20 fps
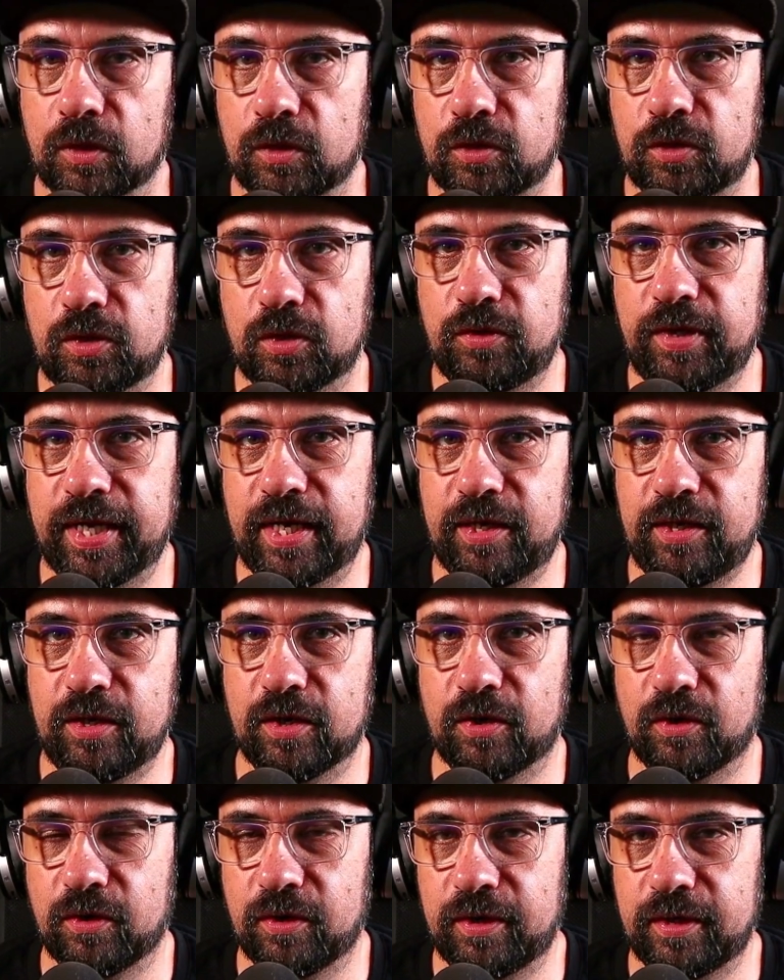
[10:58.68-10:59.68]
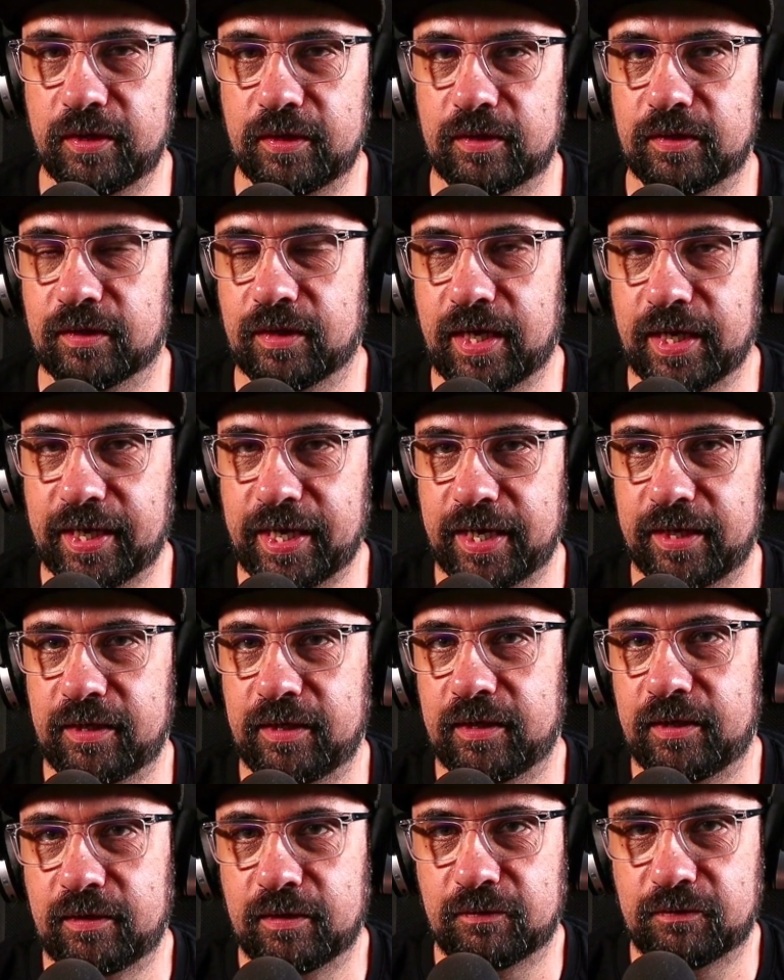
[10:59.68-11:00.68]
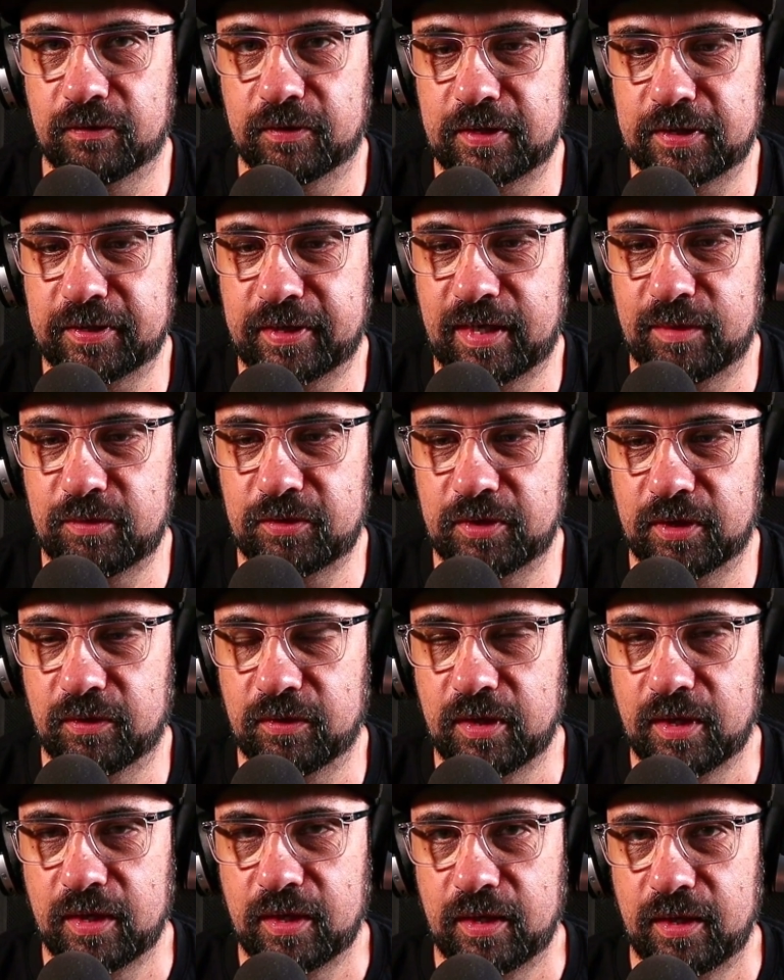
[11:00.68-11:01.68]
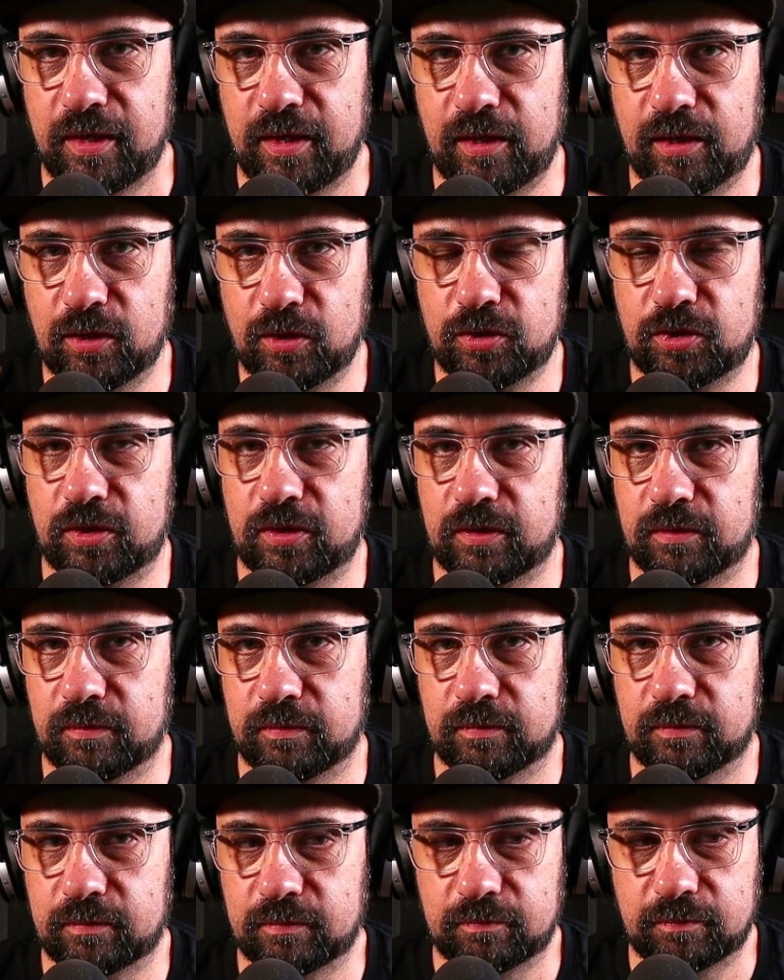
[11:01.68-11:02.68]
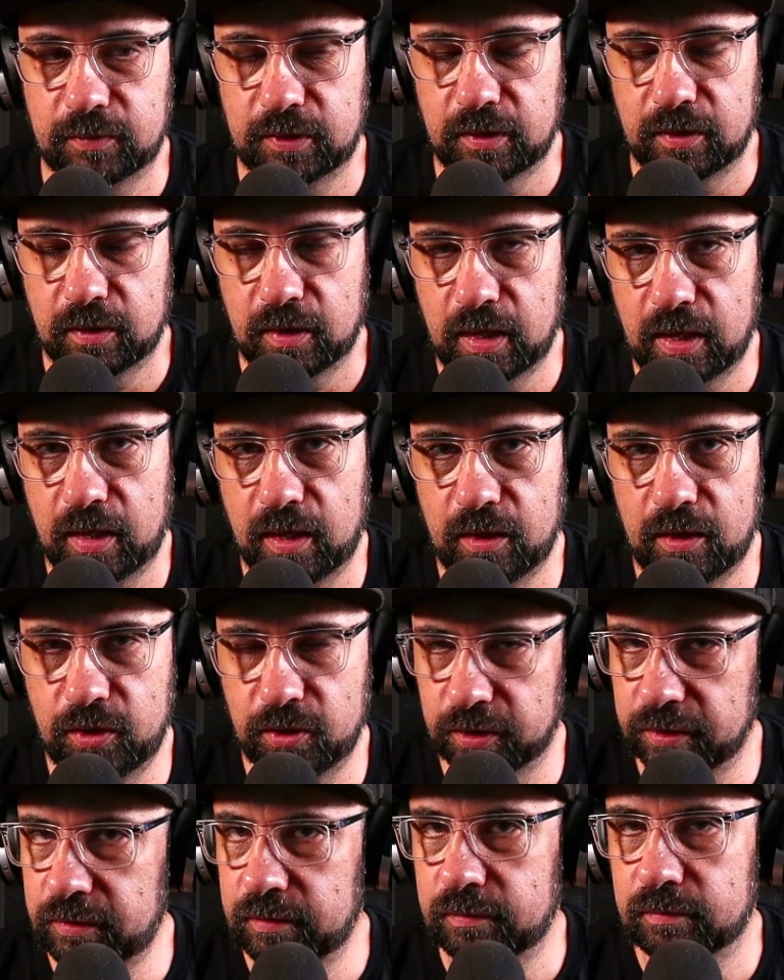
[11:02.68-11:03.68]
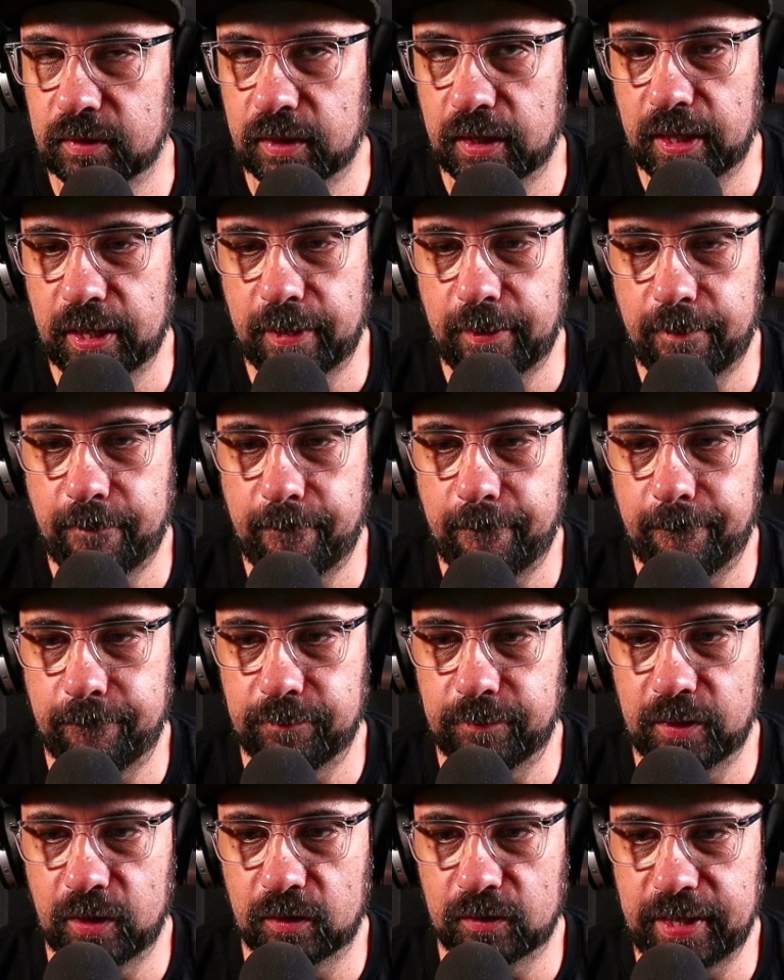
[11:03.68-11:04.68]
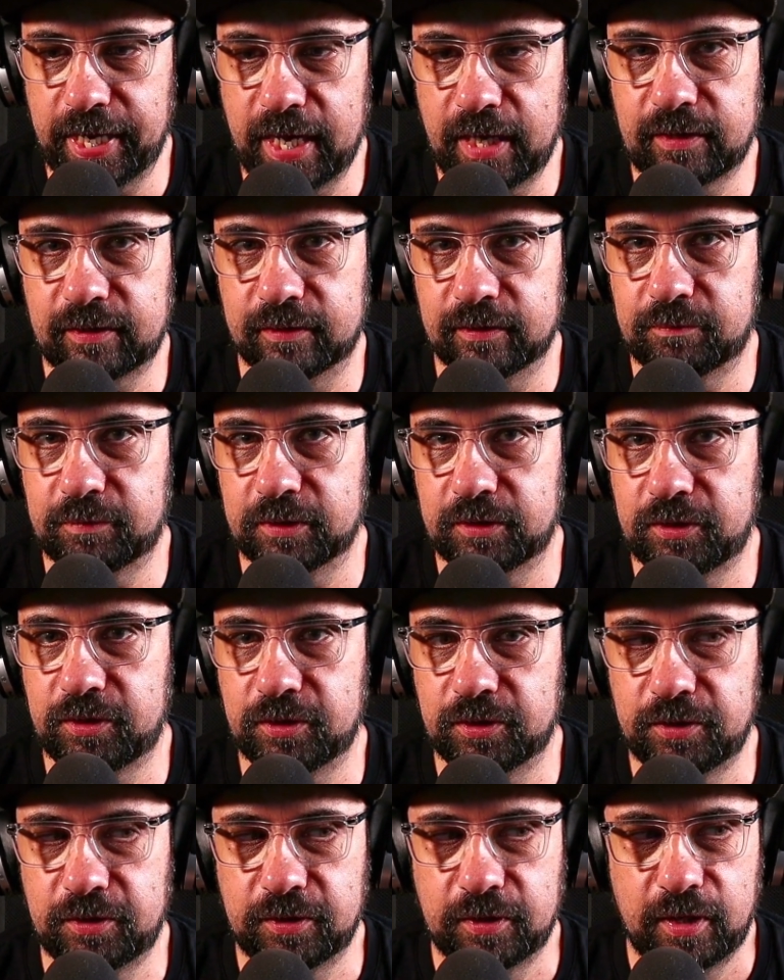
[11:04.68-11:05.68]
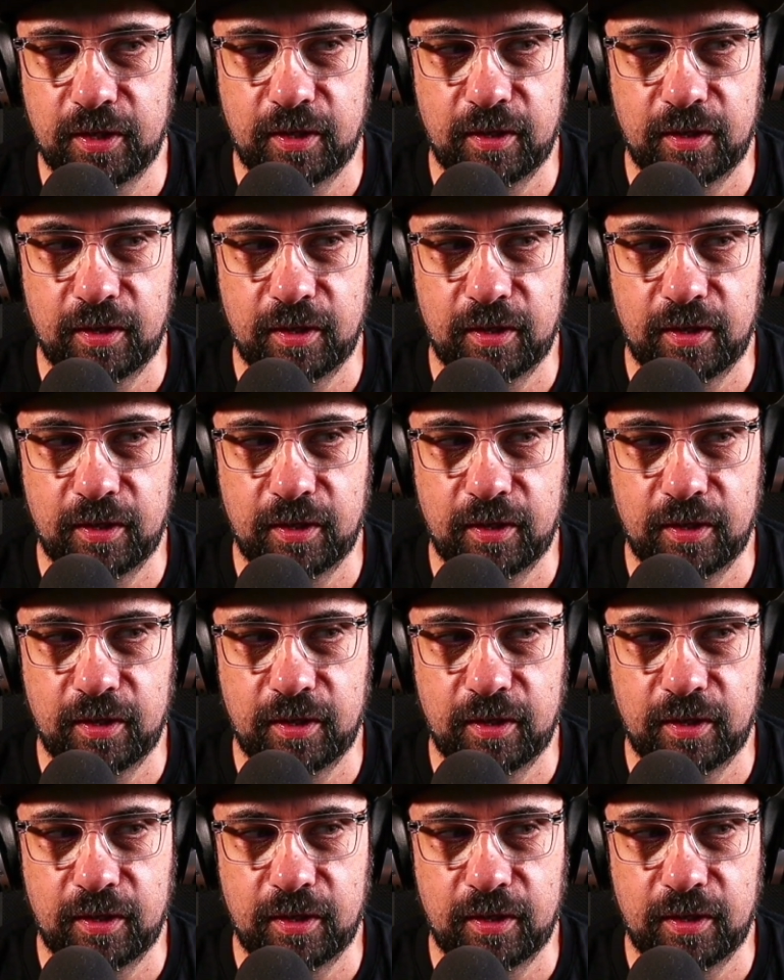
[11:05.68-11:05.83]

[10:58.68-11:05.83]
So yeah, you heard it like I did the first time. So it looks good. Not excellent, but good.